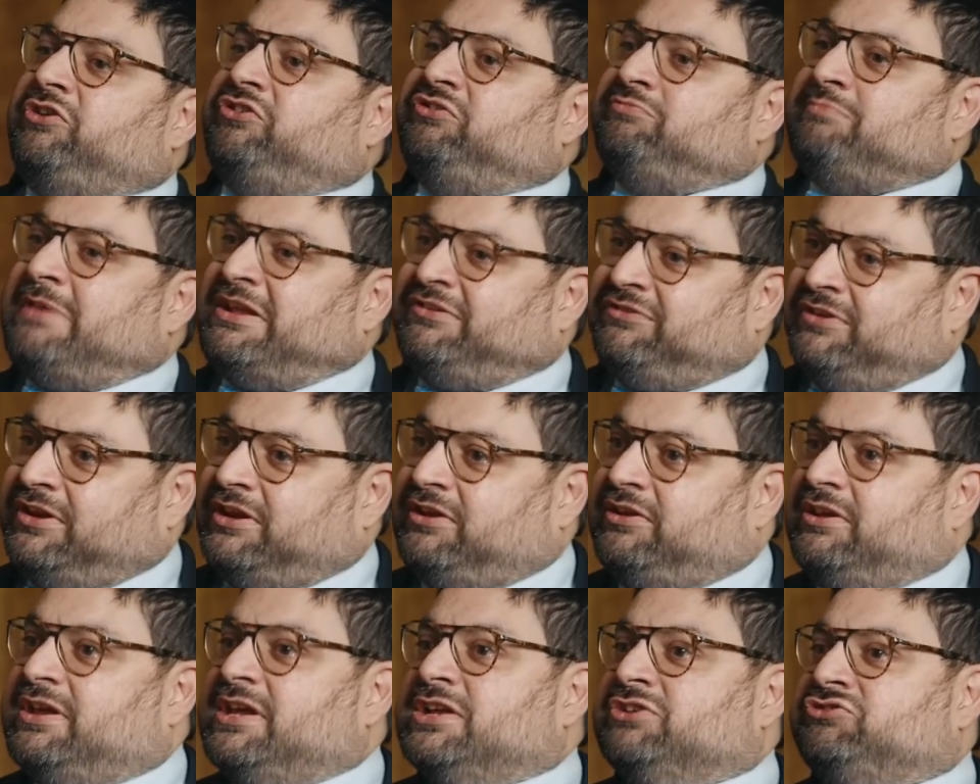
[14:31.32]

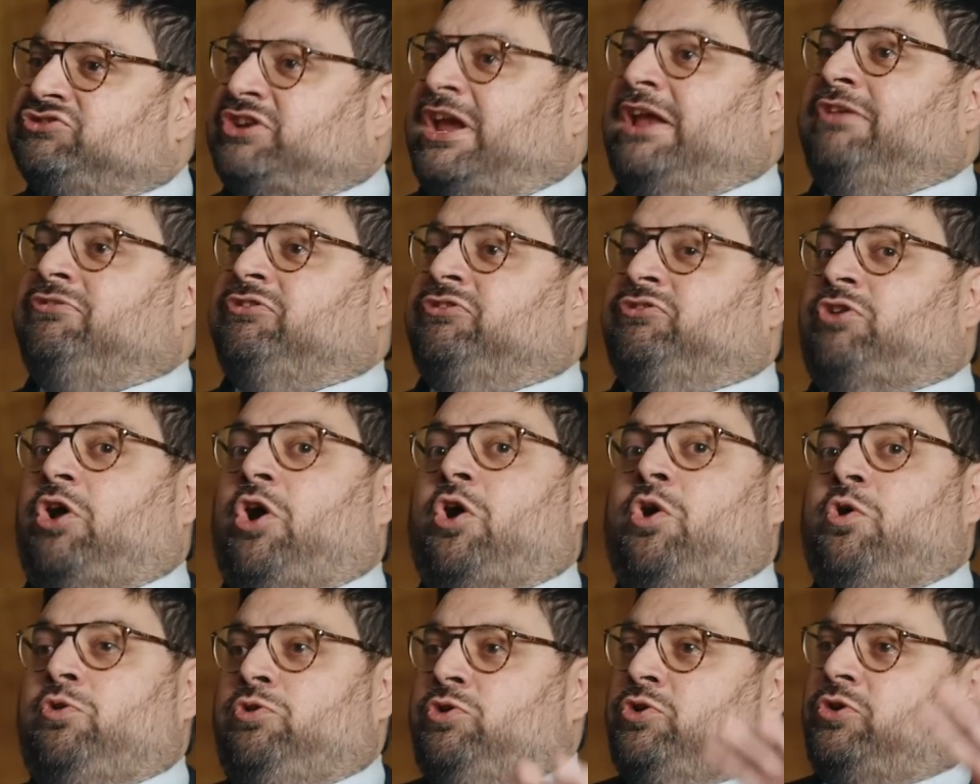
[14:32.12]
cosmetic yeah. changes.
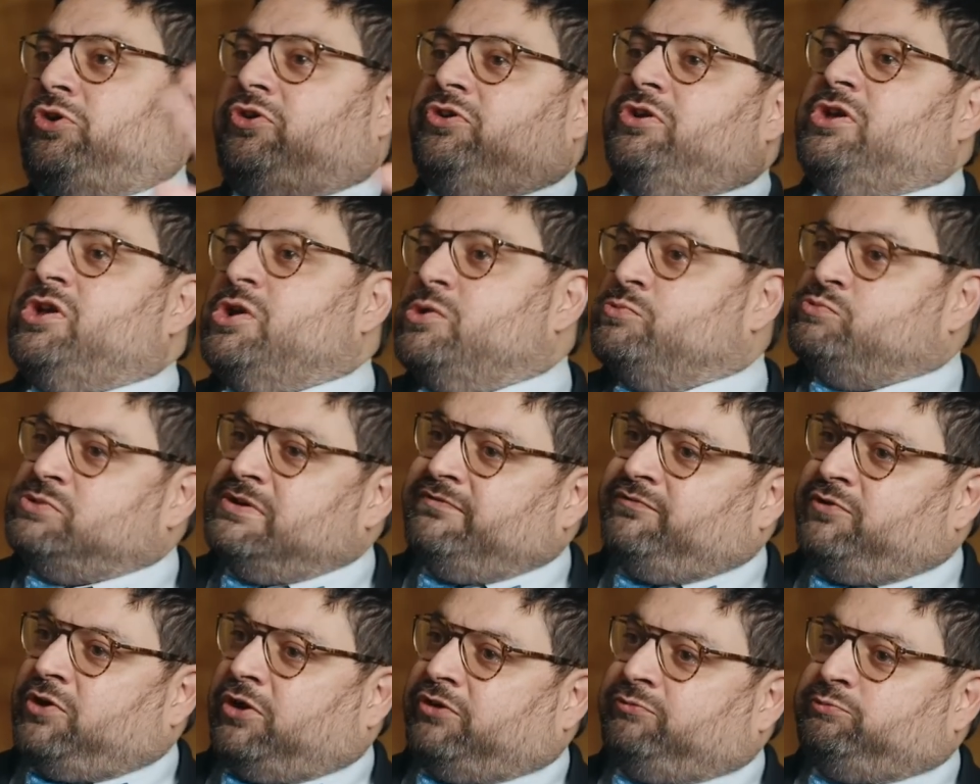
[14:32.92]
Oh, look,
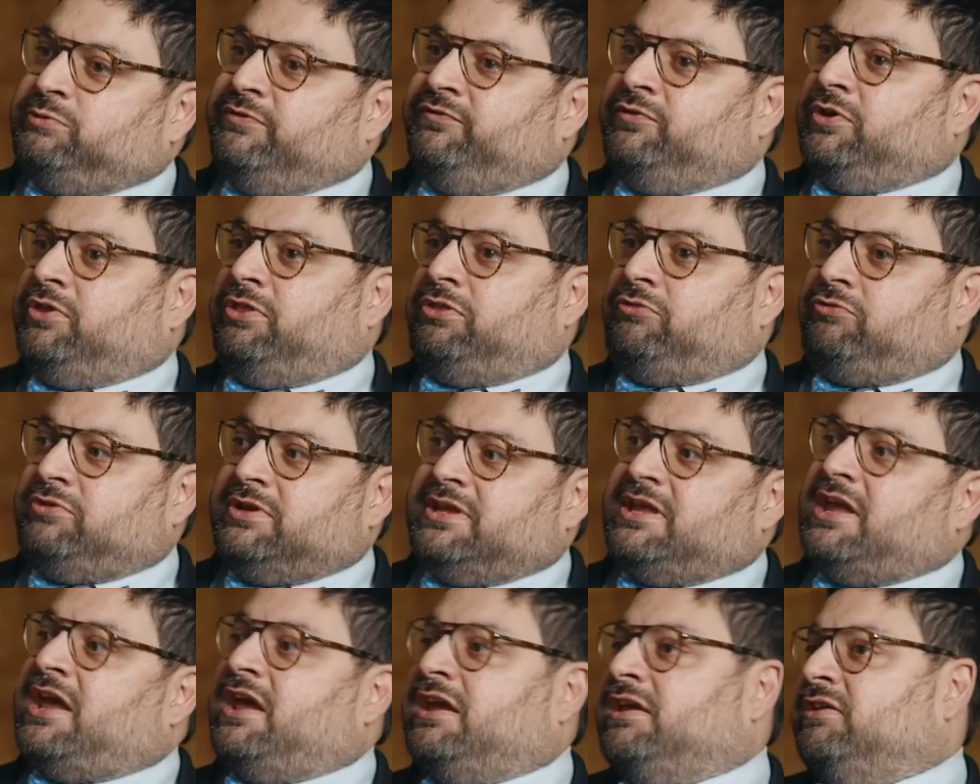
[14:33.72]
we've got we've got three
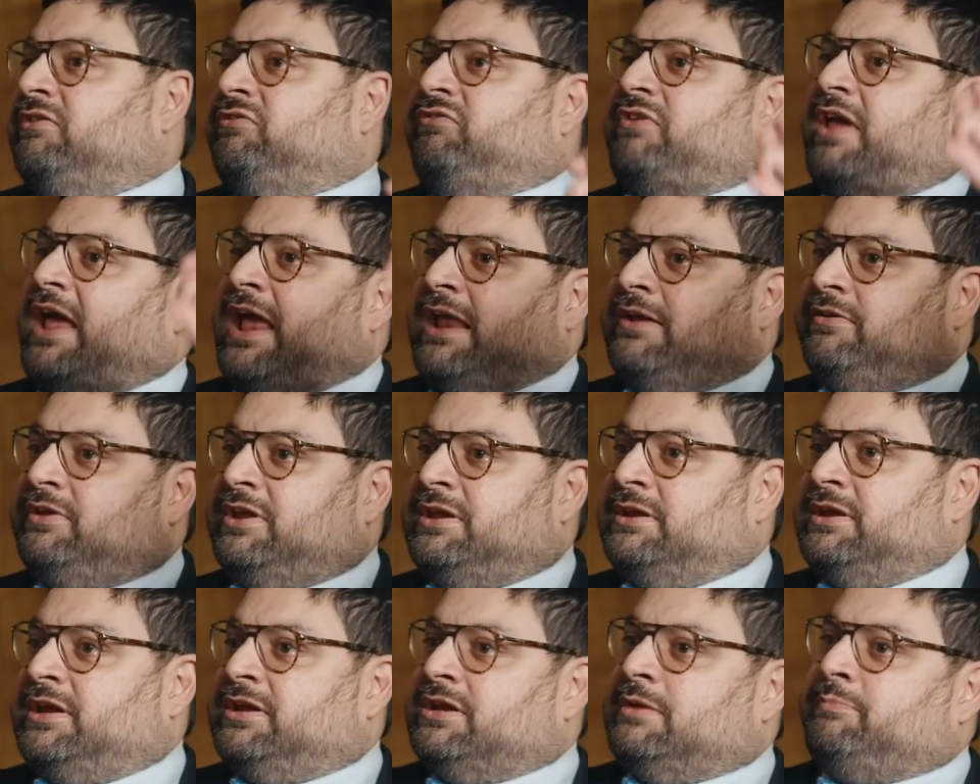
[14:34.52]
gays and
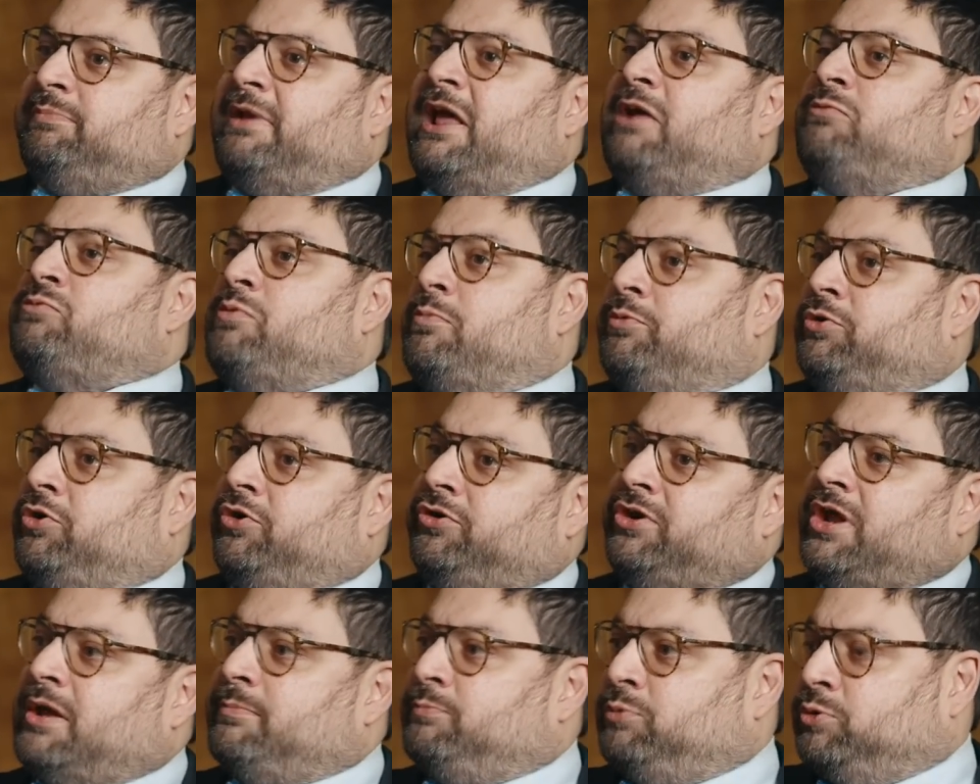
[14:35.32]
a, and a black woman
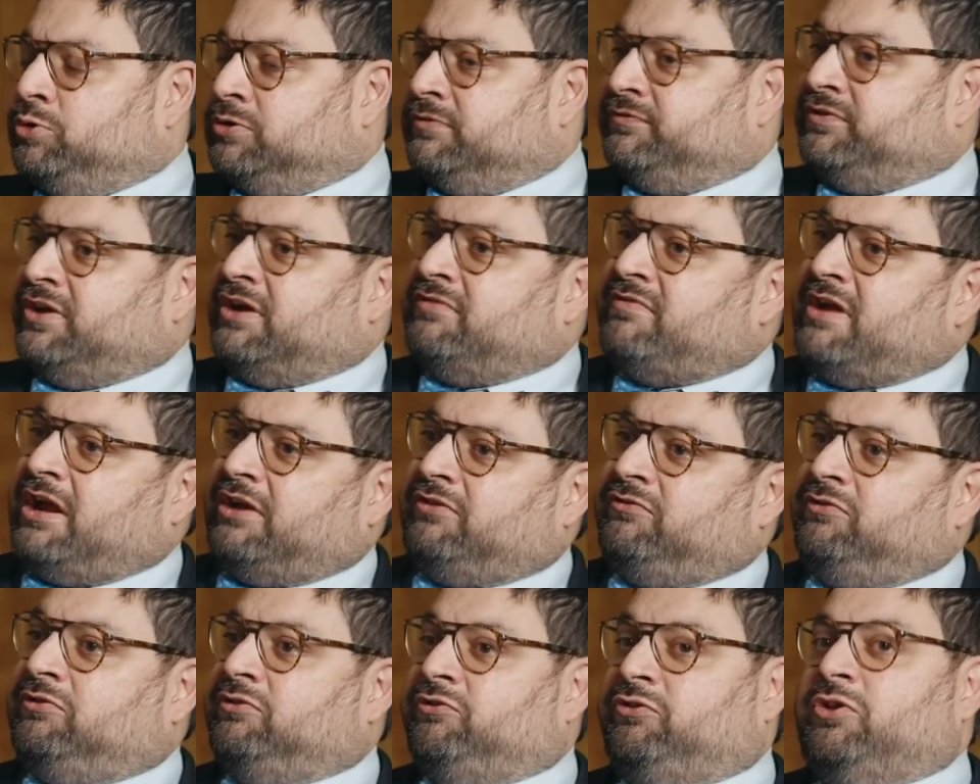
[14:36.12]
on our board of
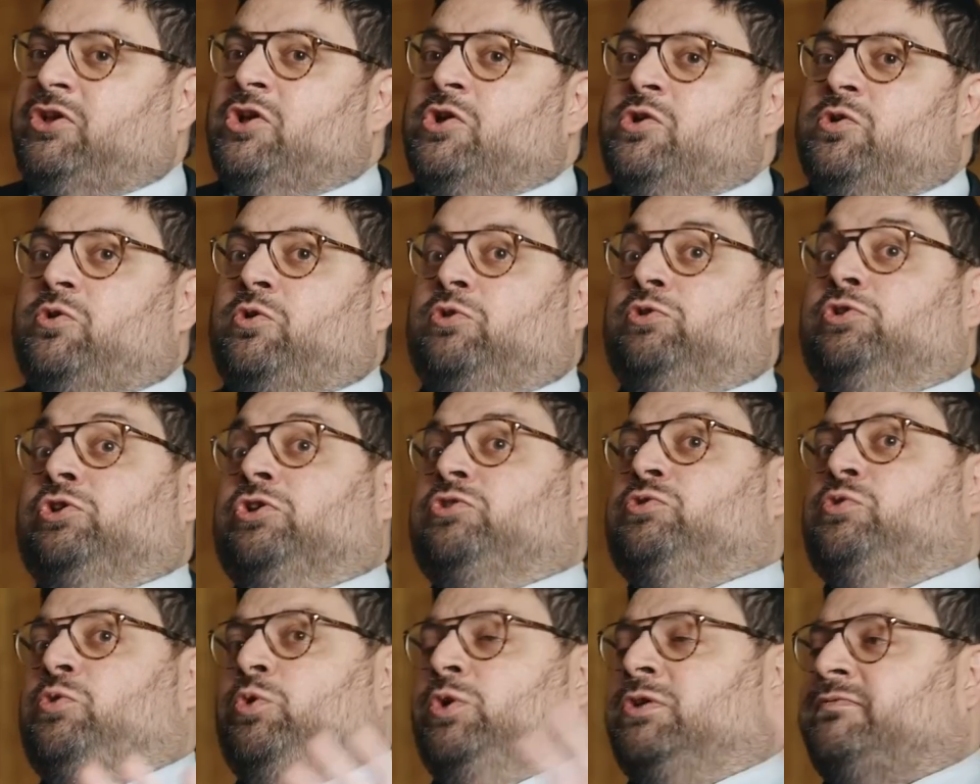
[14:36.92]
directors. Or
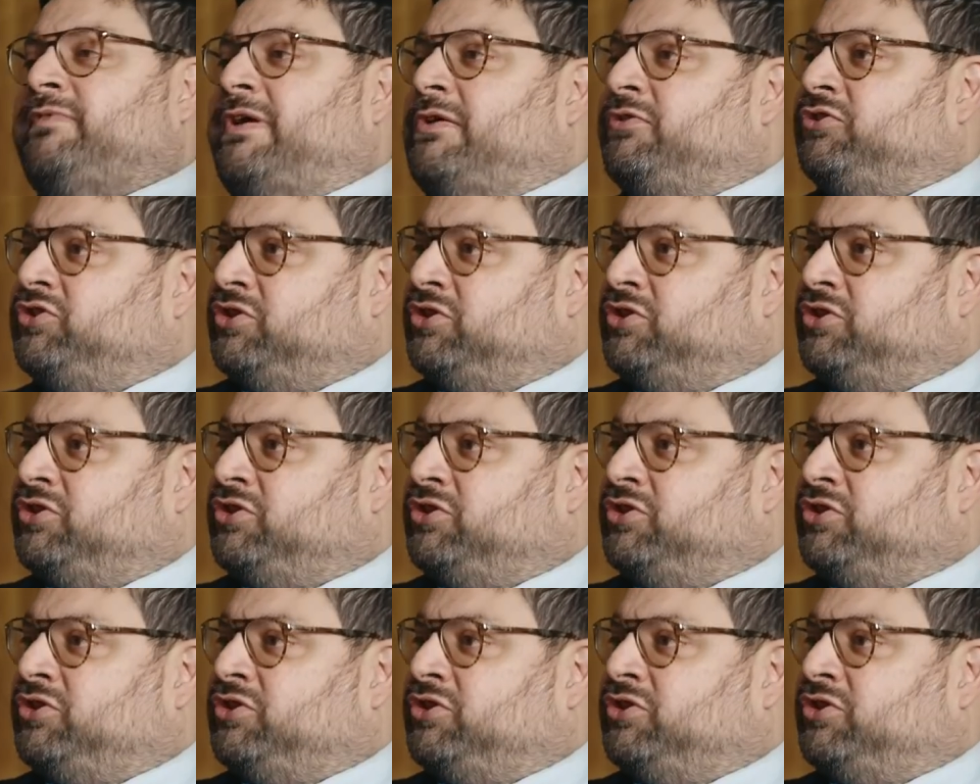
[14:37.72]
look, all of our